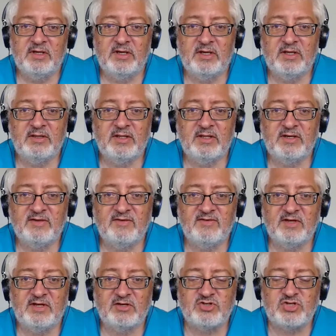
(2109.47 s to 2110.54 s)
uh, that
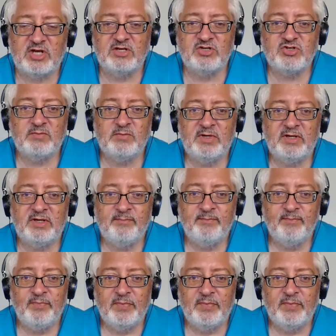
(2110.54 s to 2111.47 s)
is interchangeable.